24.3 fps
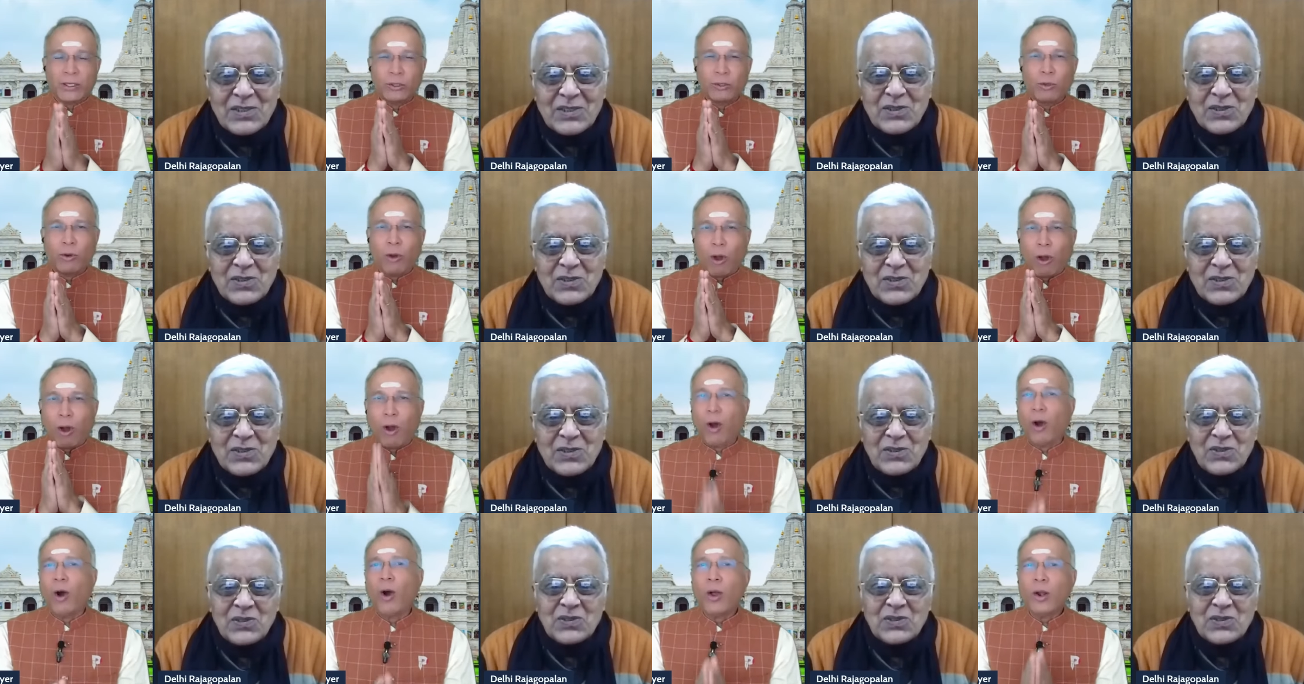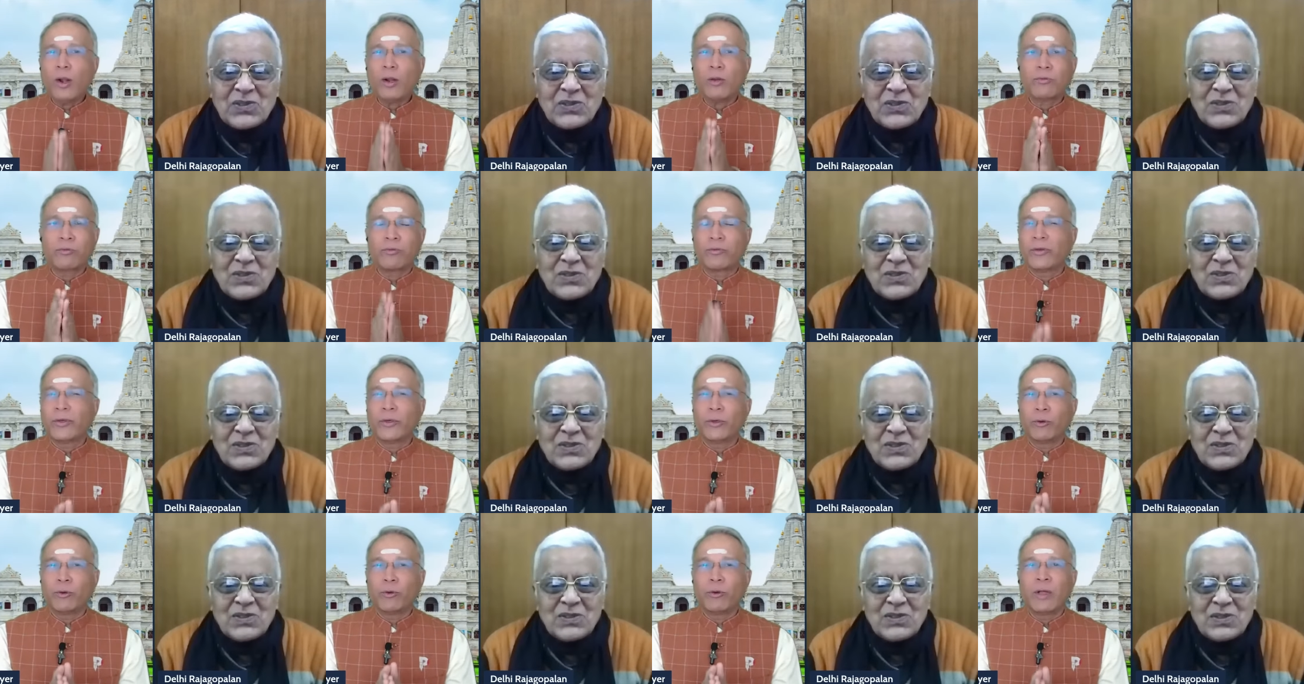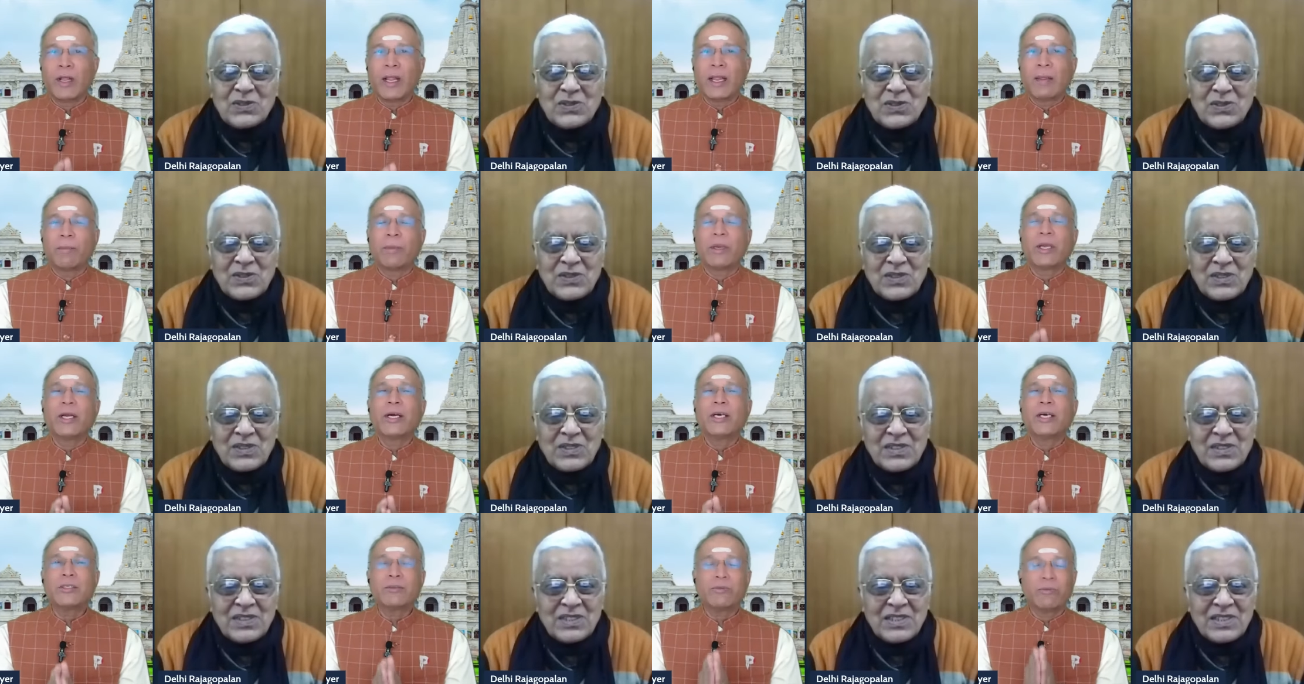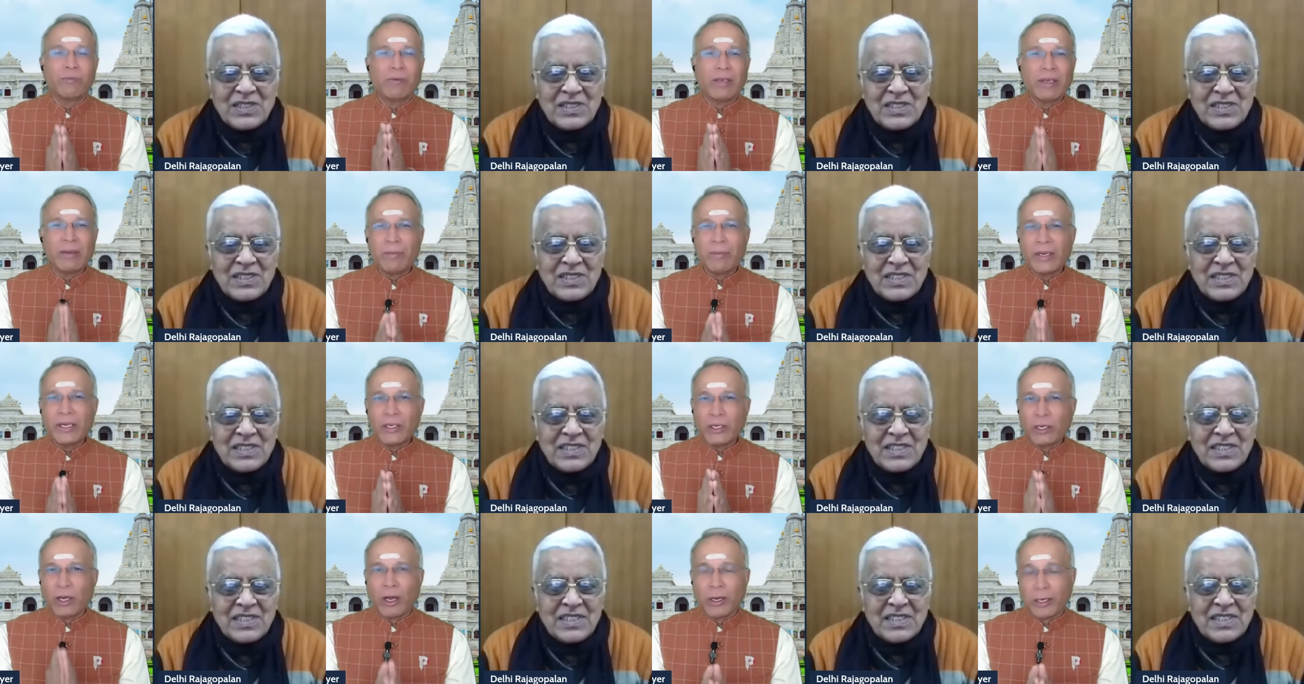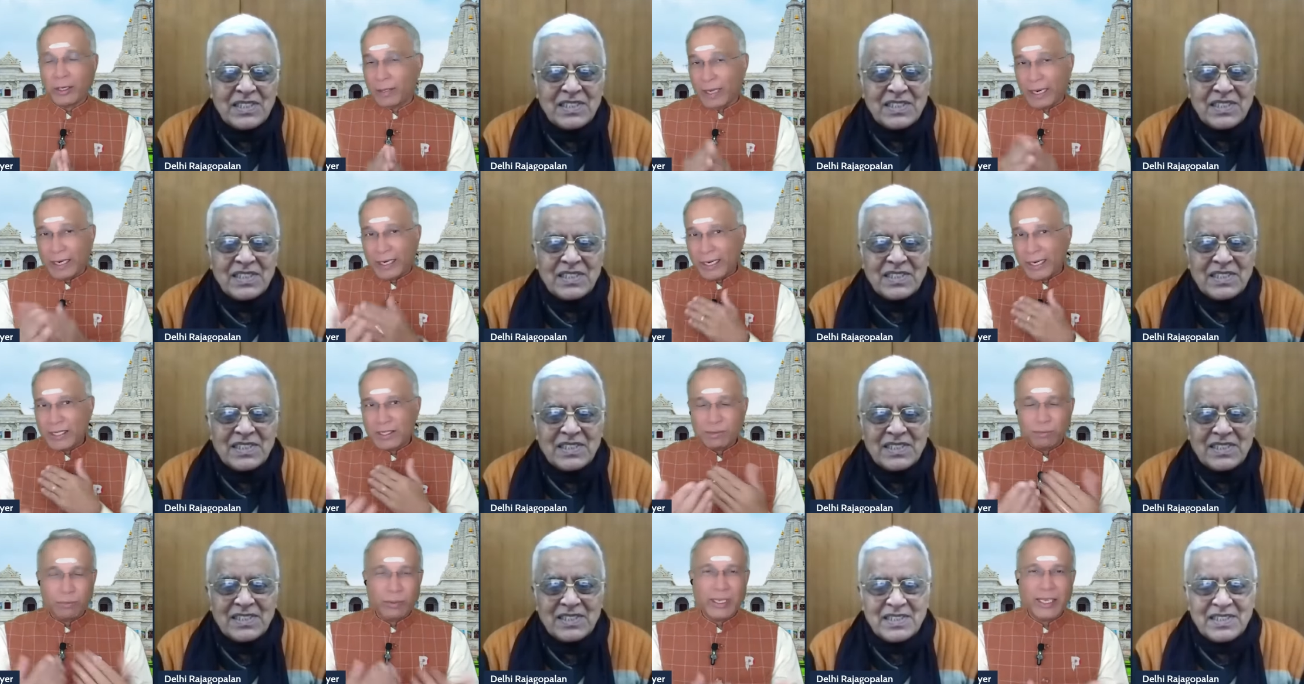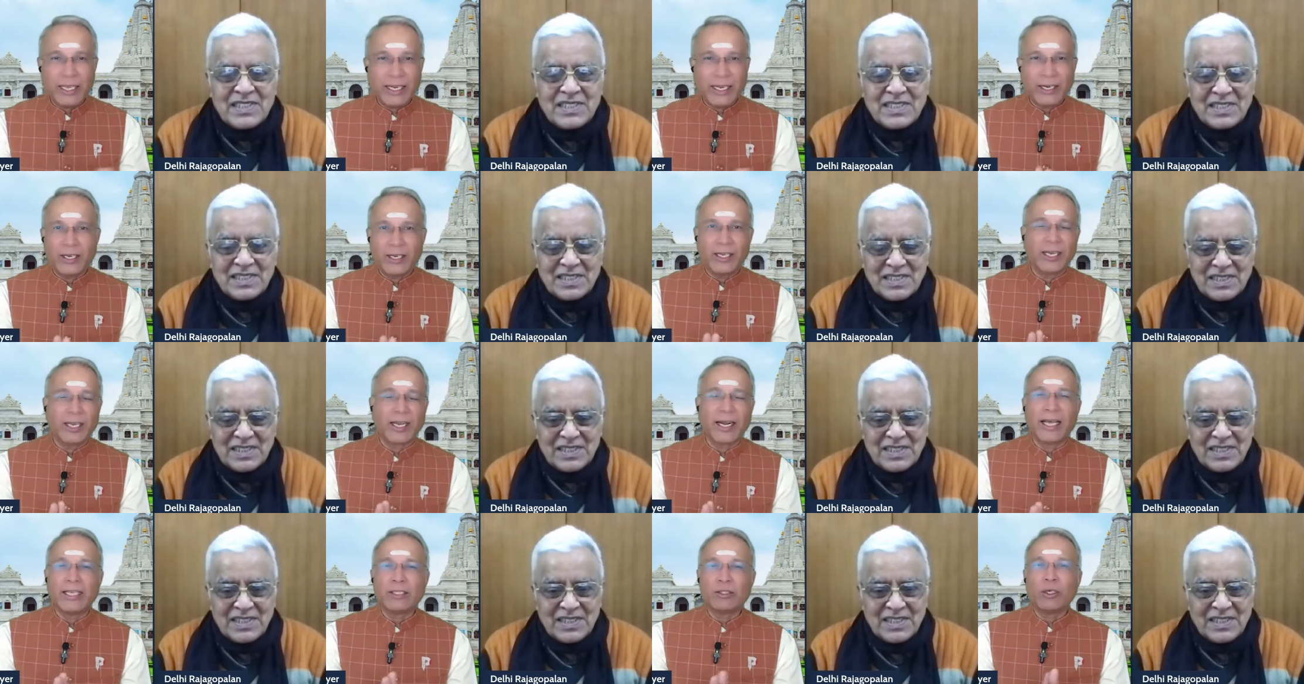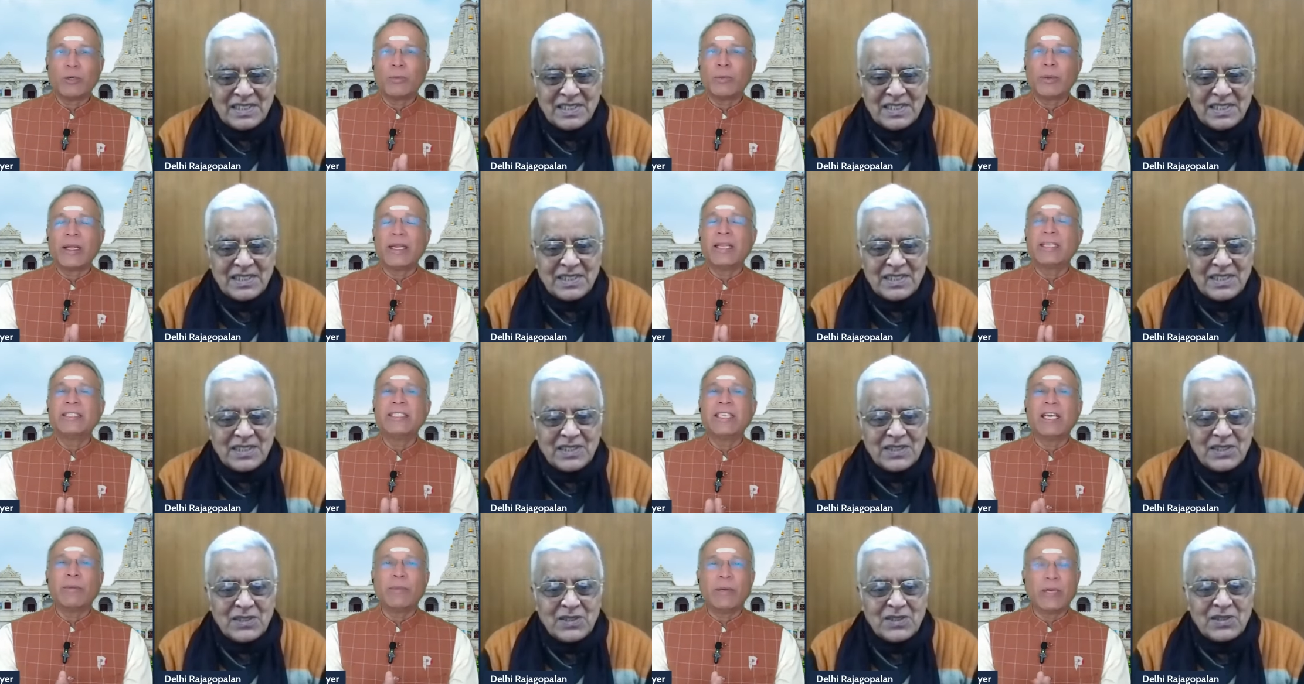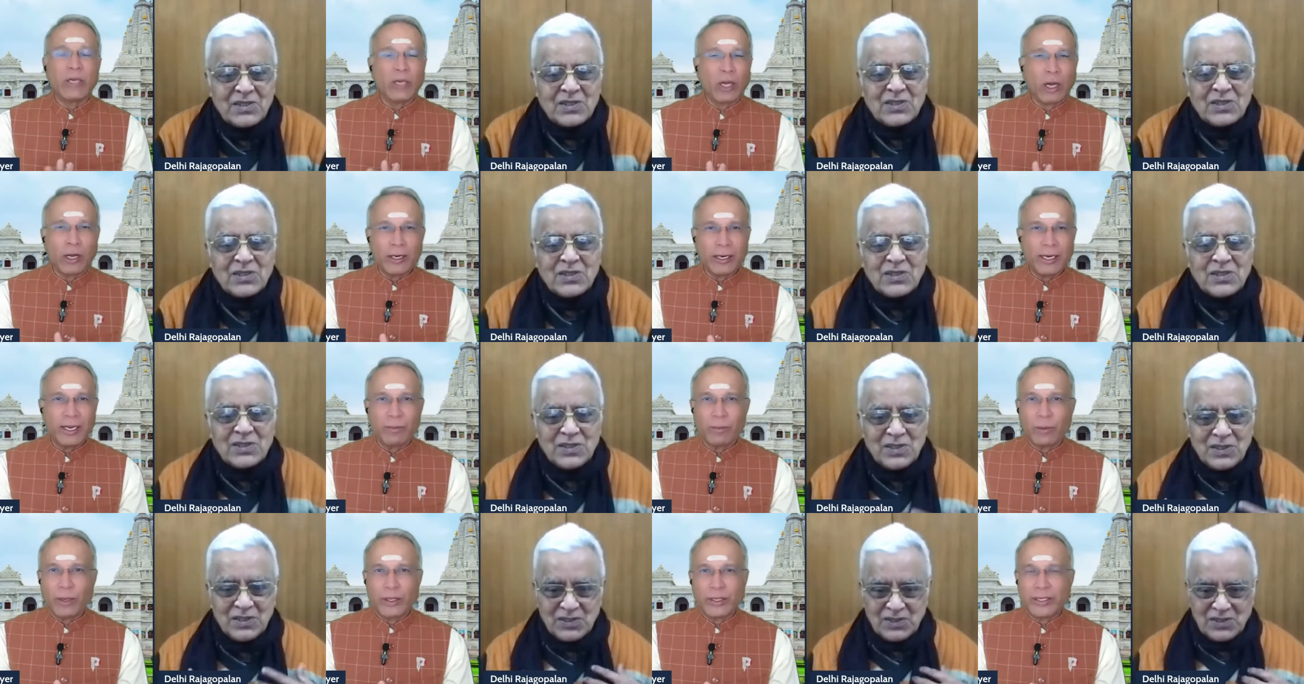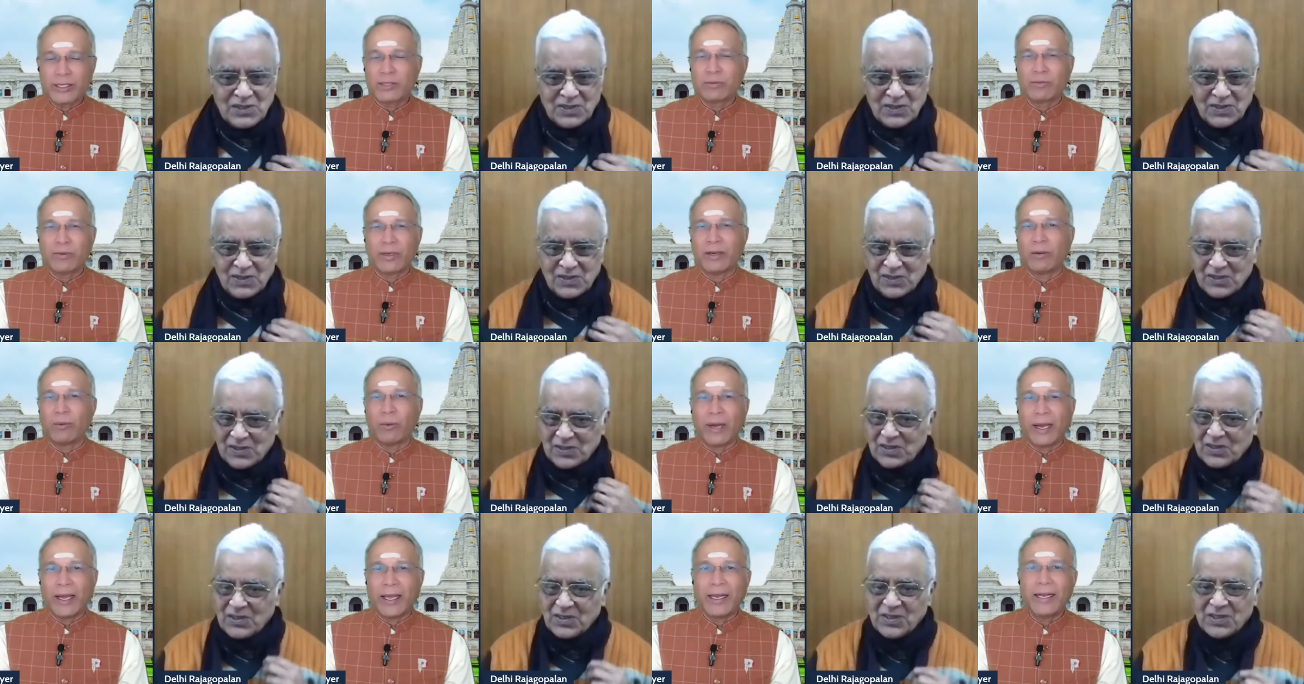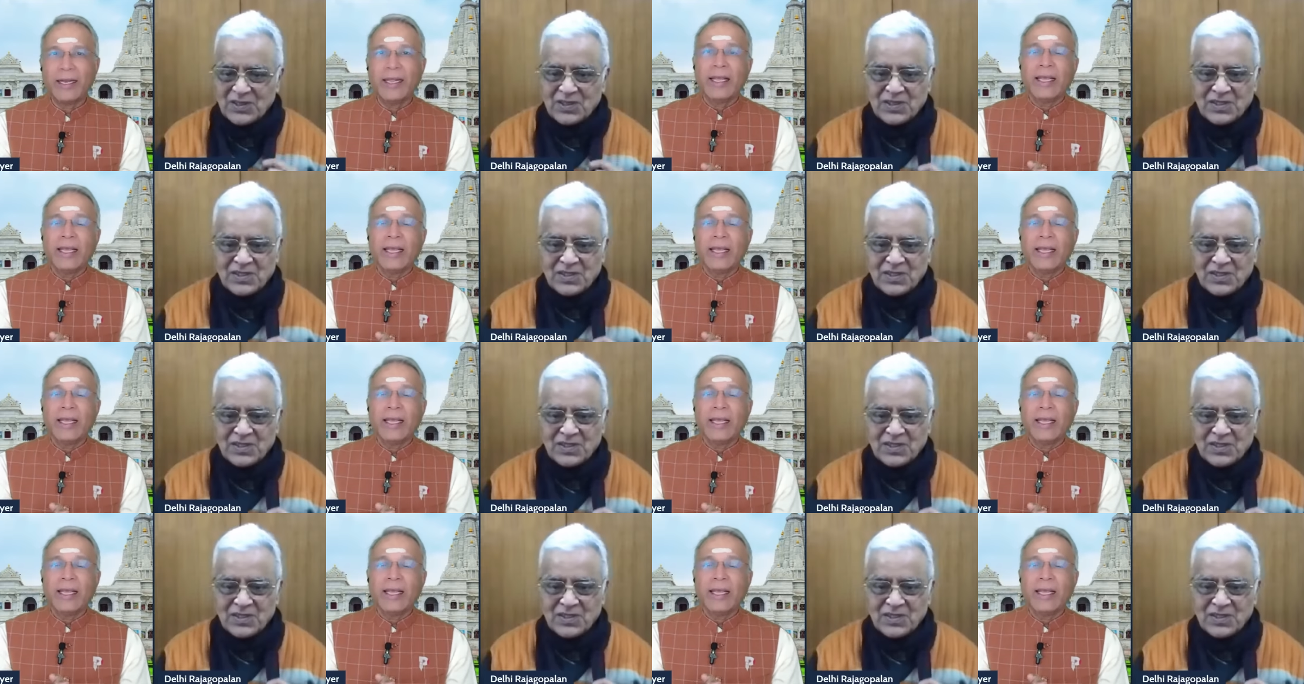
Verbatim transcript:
Speaker 1: to all of you because we have been talking, at least me and uh, Rajagopalanji have been talking about this for a while.